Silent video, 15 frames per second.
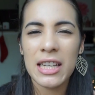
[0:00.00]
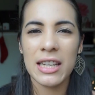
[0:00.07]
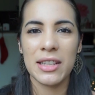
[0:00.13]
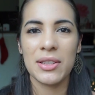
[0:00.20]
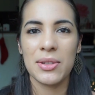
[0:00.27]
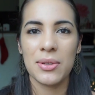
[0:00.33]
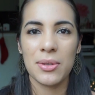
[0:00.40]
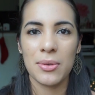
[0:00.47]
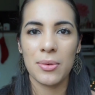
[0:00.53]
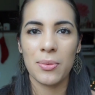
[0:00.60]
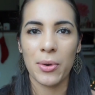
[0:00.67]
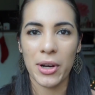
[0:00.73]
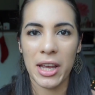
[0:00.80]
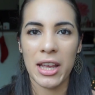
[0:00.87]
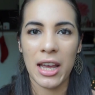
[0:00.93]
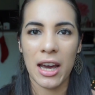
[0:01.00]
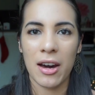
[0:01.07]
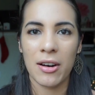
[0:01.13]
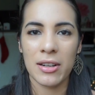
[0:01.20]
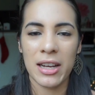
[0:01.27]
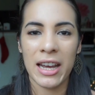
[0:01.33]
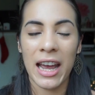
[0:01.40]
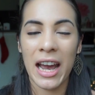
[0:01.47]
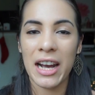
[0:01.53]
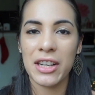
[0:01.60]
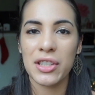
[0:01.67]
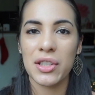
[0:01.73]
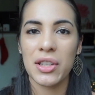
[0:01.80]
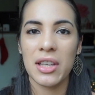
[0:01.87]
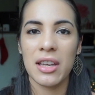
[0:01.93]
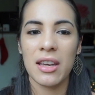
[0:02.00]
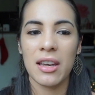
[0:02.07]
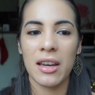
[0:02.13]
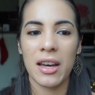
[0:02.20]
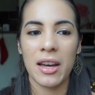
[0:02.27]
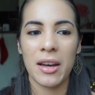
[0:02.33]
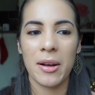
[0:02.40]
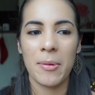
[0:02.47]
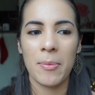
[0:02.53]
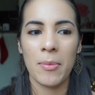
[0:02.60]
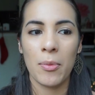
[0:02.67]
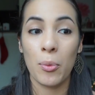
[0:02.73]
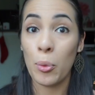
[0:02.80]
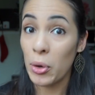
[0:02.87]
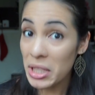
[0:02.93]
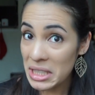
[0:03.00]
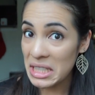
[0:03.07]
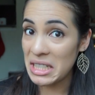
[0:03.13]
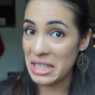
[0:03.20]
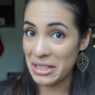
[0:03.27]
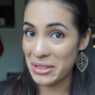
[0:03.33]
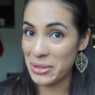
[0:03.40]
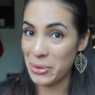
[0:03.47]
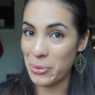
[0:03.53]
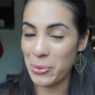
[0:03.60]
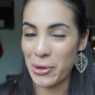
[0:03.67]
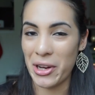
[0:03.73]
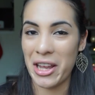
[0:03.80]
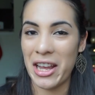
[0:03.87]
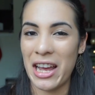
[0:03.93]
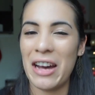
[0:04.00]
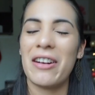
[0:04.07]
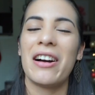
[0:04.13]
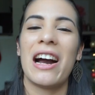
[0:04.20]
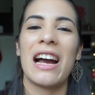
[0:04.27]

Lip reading: getting into working out, I actually wasn't into working out.